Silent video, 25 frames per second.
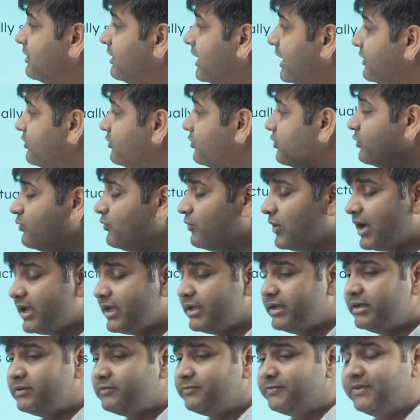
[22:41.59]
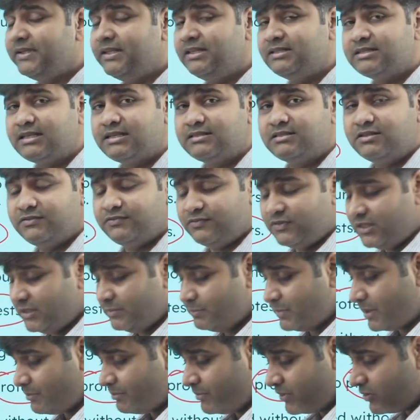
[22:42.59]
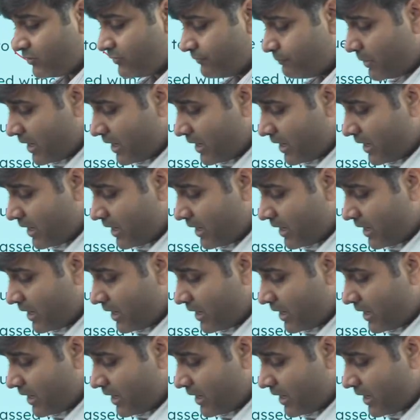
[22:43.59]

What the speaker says: I don't know why it feels as if the member of